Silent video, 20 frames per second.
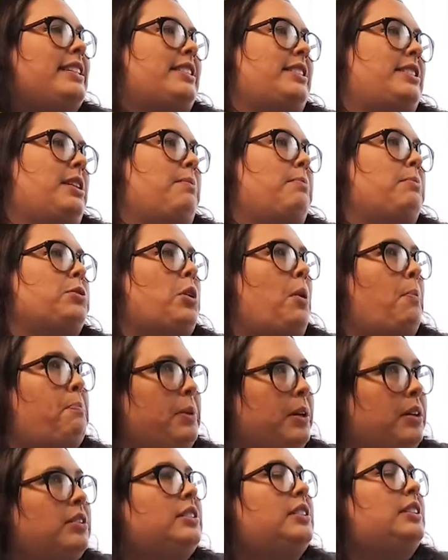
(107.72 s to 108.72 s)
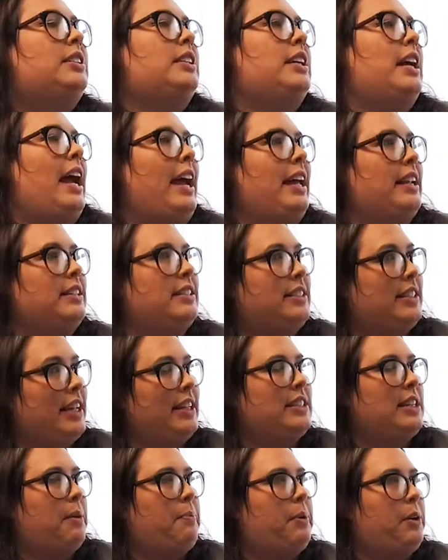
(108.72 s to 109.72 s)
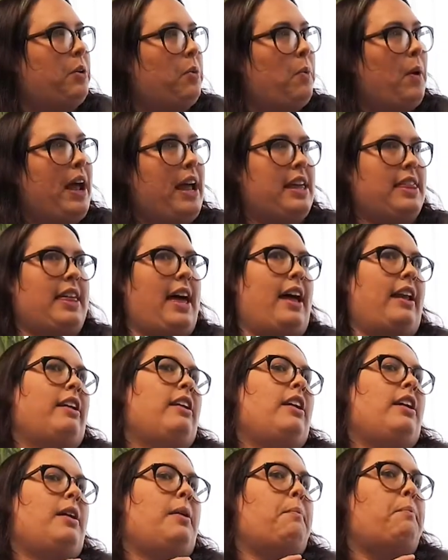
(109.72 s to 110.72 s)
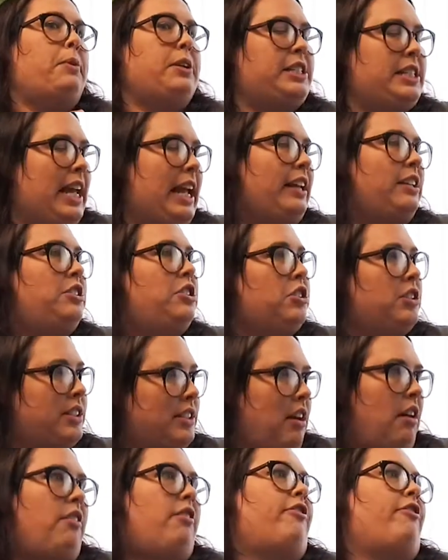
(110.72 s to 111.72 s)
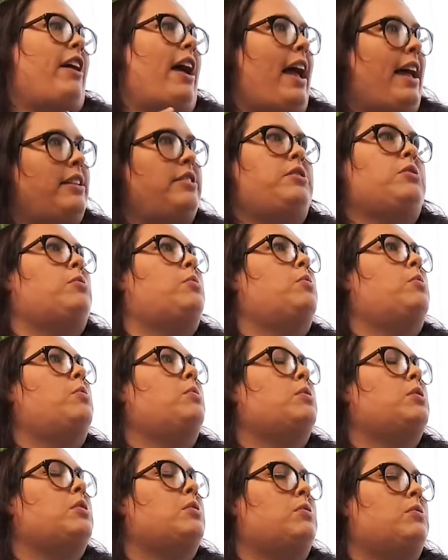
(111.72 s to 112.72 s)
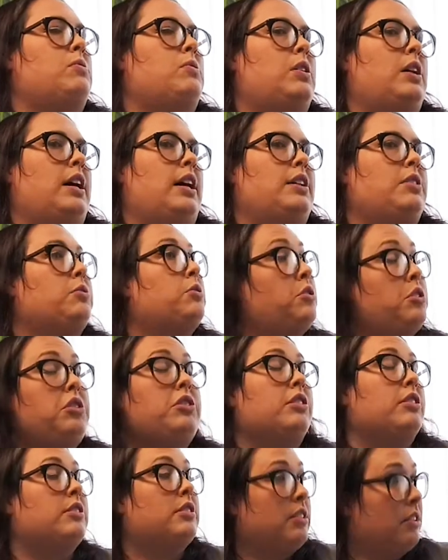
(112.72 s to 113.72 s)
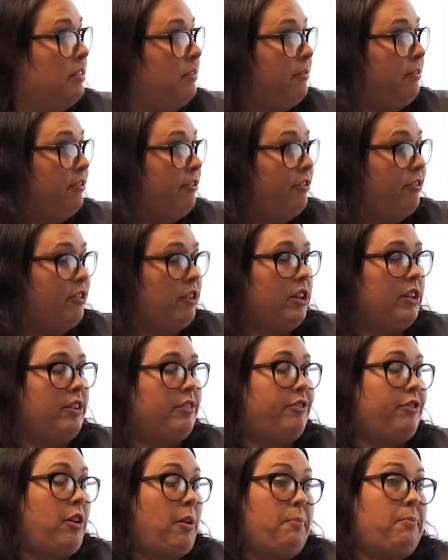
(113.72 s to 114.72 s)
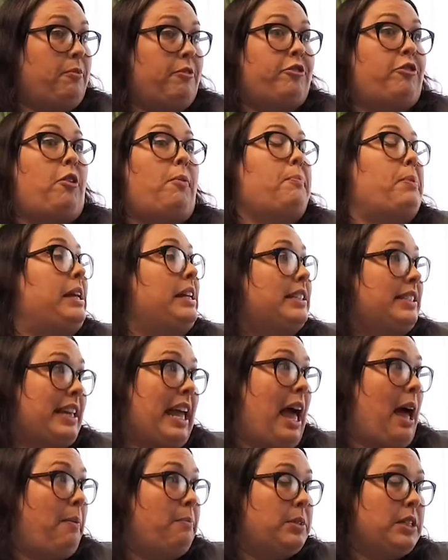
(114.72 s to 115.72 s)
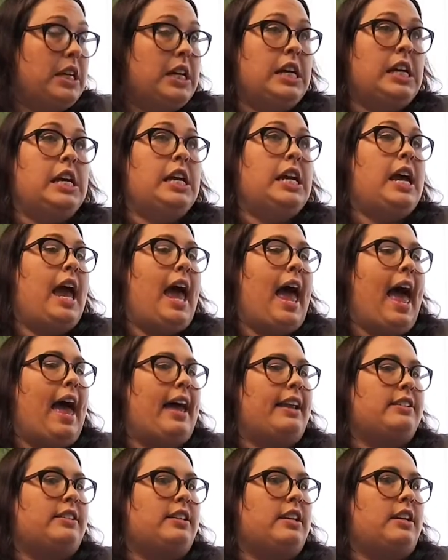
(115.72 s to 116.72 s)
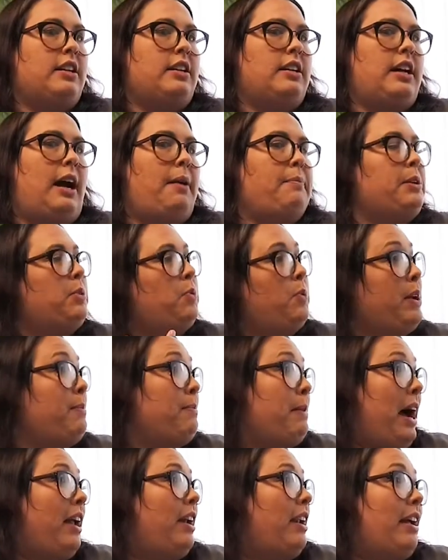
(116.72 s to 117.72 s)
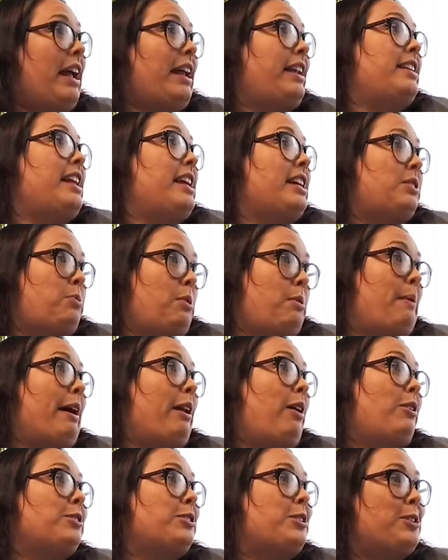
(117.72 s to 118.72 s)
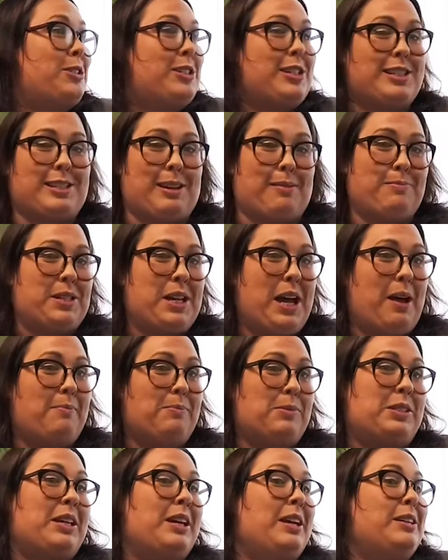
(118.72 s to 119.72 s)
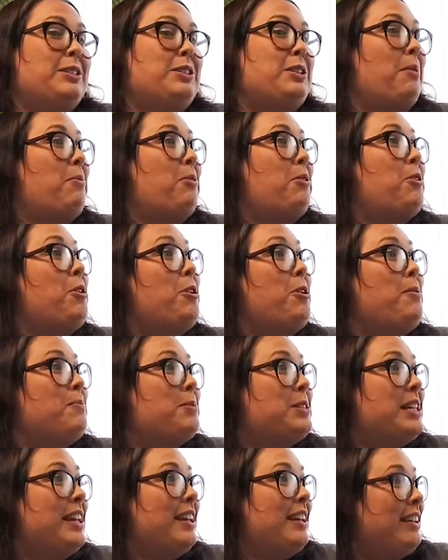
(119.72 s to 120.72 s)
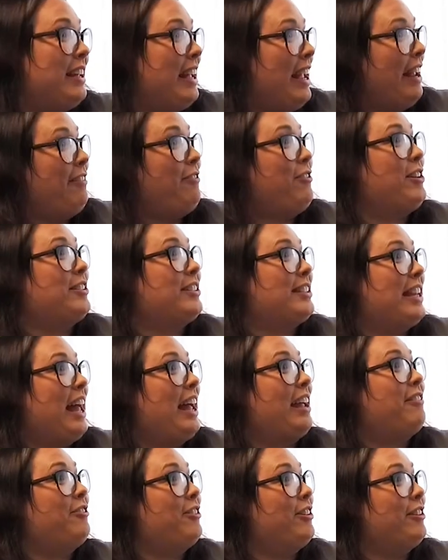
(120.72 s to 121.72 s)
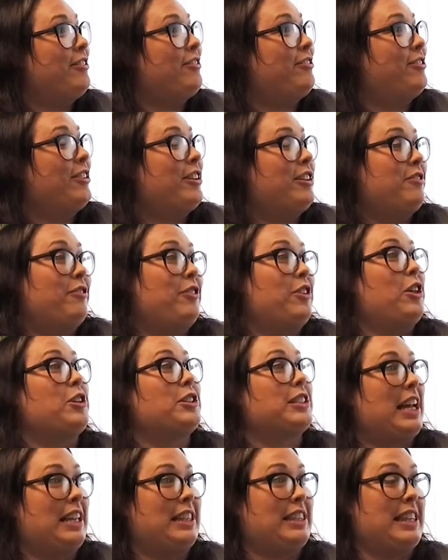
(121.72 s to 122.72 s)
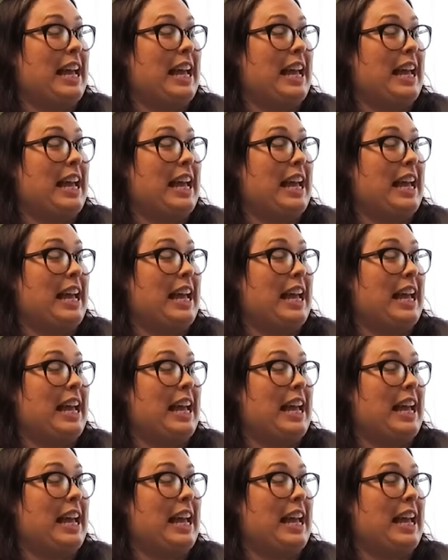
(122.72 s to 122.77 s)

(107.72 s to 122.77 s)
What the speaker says: systems are built and set up in a way that protect yourself and your students from being scammed. And I mean, at Nest we might ask you to sometimes jump through hoops. It feels like for that kind